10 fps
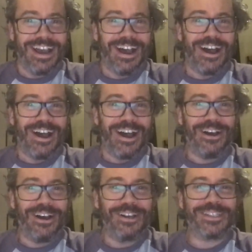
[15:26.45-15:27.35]

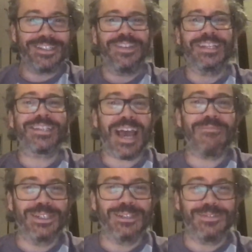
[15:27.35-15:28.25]
asking for these
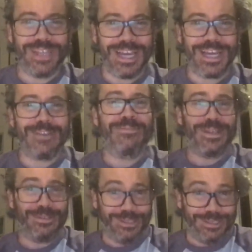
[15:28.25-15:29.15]
cabinets for their
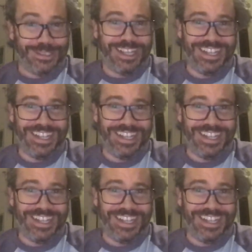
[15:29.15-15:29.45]
computers